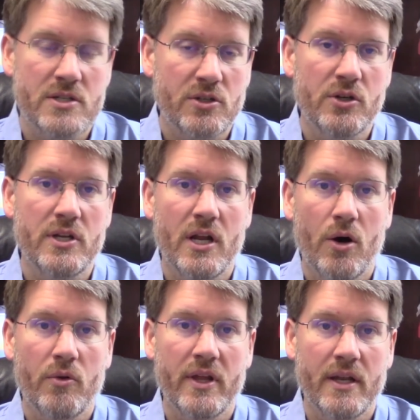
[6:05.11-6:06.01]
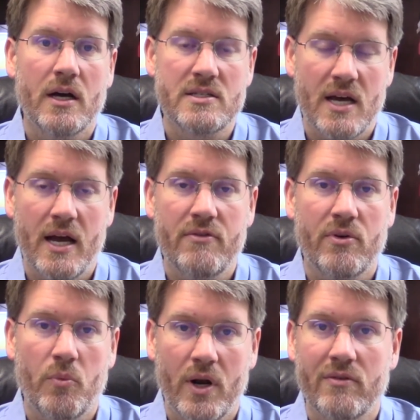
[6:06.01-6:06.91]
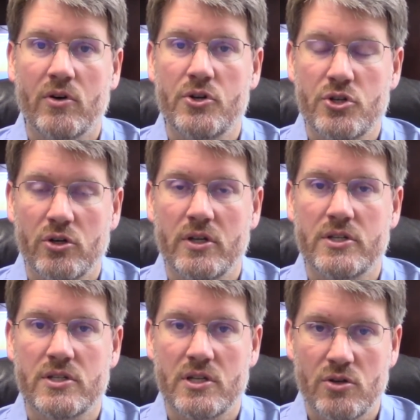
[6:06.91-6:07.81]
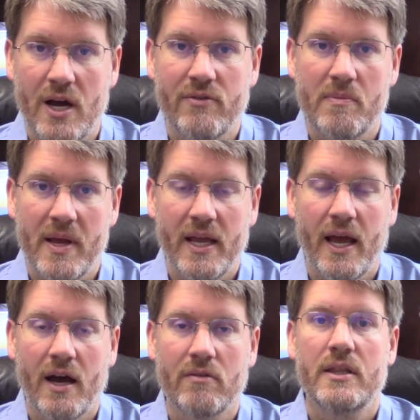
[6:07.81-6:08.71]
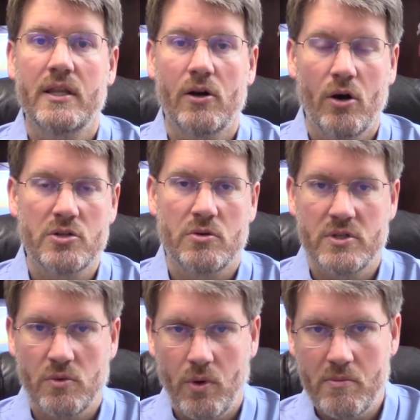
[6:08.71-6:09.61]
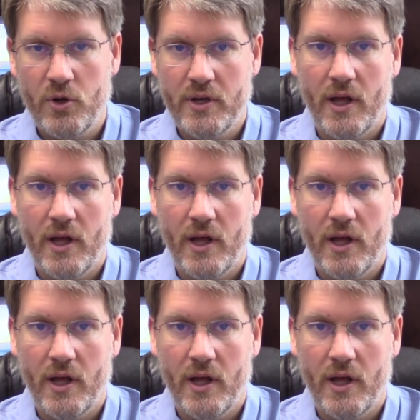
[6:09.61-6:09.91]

it's good to know that aside from whatever insurance the driver may have, there also is a $1 million